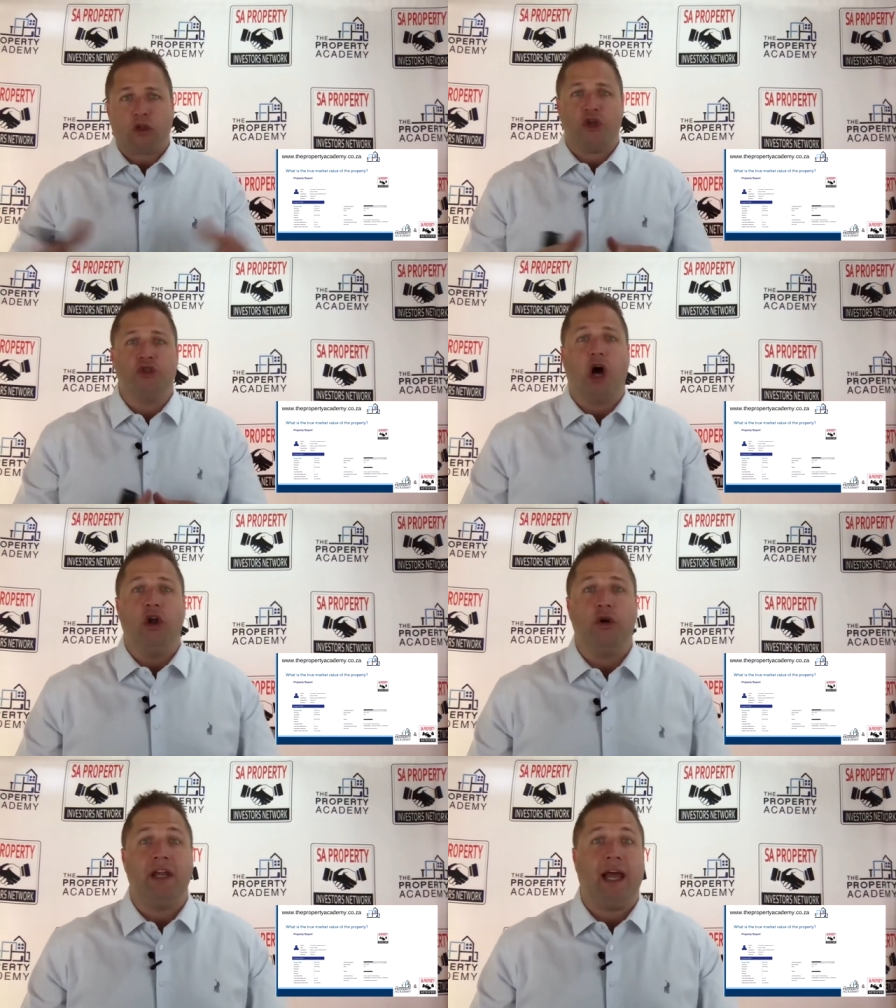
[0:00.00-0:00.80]
Start
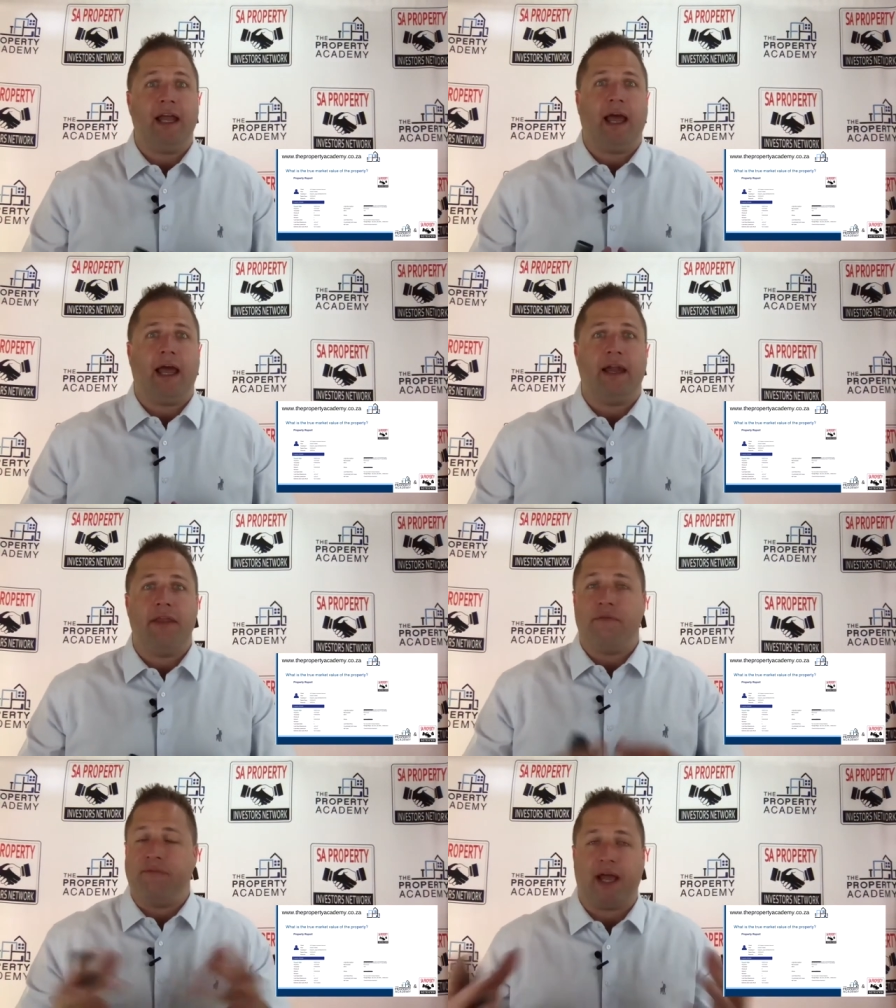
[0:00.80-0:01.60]
looking at, at
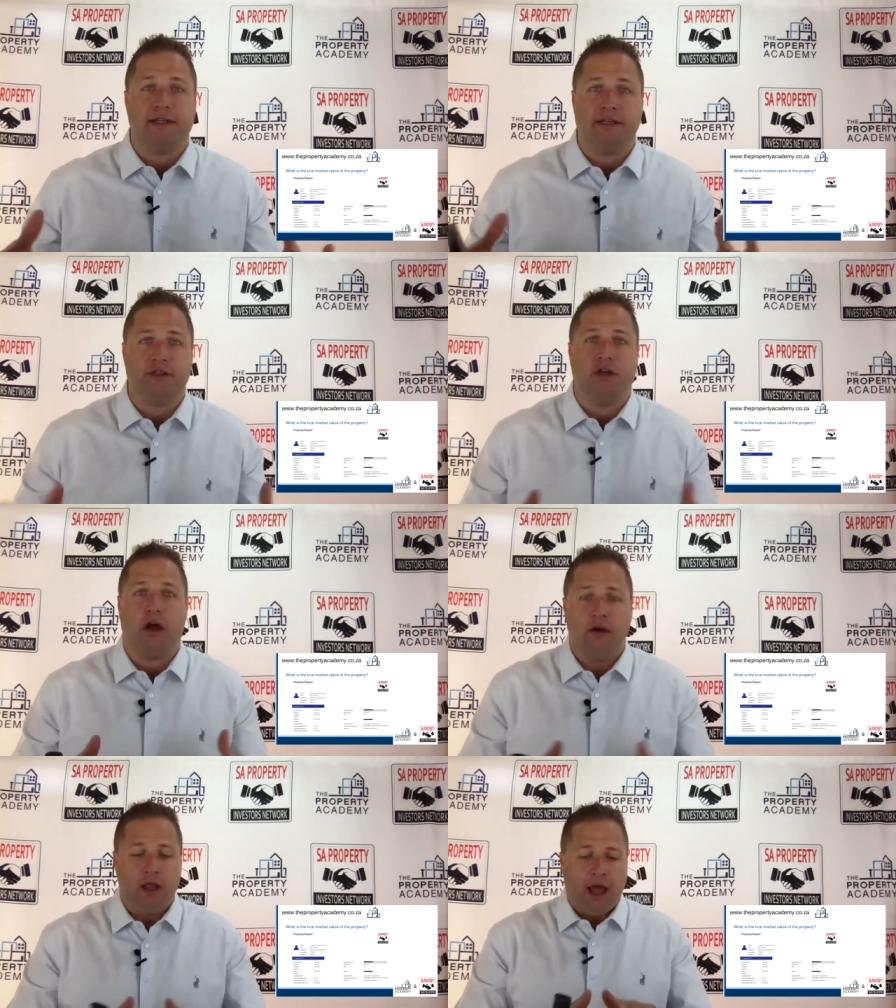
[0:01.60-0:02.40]
other factors, you know,